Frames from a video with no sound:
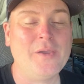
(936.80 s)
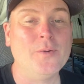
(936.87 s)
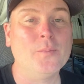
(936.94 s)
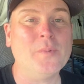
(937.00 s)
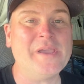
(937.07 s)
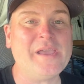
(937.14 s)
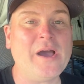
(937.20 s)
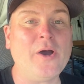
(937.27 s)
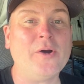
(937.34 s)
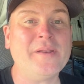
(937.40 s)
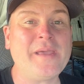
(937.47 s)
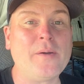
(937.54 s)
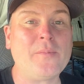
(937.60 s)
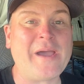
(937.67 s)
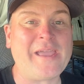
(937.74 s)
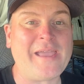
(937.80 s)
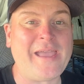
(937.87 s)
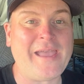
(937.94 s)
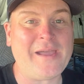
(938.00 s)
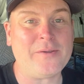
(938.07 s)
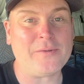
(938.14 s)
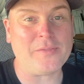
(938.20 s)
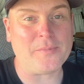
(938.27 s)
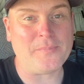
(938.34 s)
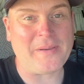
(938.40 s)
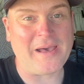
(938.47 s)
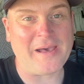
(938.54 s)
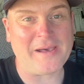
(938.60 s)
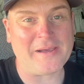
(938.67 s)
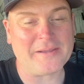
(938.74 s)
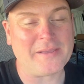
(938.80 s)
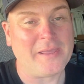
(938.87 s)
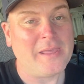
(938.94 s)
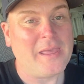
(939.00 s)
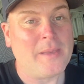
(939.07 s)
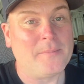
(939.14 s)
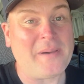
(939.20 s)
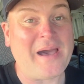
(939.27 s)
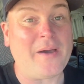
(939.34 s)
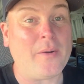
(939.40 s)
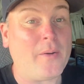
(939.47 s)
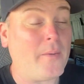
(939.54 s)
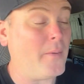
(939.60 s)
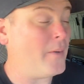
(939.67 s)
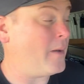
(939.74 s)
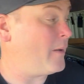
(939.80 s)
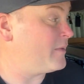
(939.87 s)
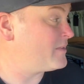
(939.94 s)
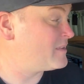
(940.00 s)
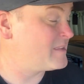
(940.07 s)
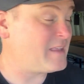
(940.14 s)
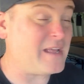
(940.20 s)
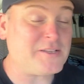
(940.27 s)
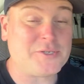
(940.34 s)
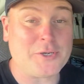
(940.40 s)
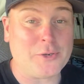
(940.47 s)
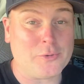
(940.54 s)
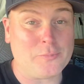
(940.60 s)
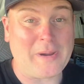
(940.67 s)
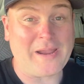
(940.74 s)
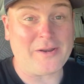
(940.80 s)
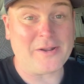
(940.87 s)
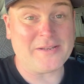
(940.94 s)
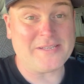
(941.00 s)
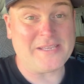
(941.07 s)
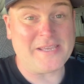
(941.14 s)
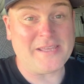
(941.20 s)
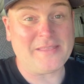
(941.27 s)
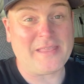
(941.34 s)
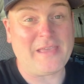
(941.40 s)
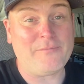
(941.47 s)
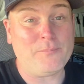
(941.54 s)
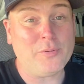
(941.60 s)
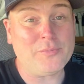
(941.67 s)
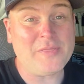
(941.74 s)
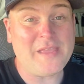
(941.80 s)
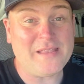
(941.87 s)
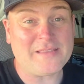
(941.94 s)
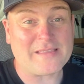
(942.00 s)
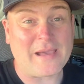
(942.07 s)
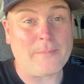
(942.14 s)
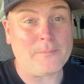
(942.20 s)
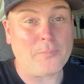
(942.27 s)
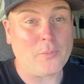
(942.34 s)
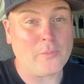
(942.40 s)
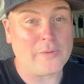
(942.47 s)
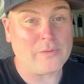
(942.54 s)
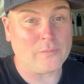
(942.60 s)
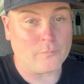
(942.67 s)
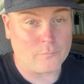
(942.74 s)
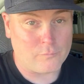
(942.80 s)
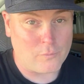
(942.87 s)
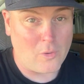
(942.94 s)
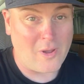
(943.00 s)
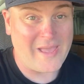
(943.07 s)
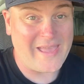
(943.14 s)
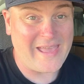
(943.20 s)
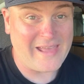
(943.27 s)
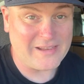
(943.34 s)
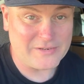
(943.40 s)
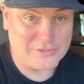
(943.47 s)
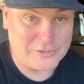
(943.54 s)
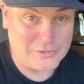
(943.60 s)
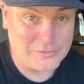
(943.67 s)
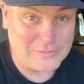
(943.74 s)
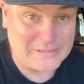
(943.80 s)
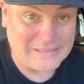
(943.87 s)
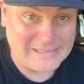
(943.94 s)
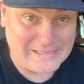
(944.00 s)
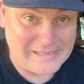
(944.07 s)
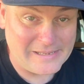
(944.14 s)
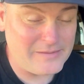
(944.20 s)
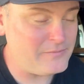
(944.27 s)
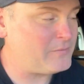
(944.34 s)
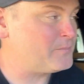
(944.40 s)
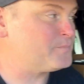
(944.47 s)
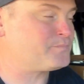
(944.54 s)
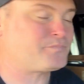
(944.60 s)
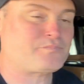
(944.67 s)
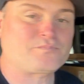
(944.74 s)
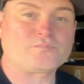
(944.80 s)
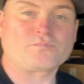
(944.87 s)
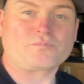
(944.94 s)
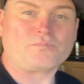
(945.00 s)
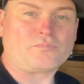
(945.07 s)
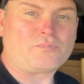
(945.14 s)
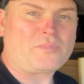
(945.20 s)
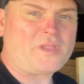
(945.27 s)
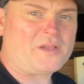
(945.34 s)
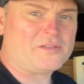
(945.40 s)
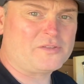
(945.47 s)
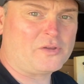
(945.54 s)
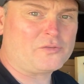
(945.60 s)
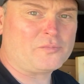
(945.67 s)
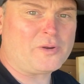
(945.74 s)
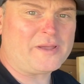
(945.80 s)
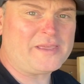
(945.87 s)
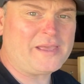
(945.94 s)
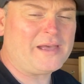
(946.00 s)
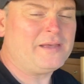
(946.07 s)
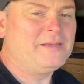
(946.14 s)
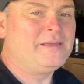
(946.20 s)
We are on our way out of the park, but such a great idea. They've put their dump point right as you leave. So it's right here.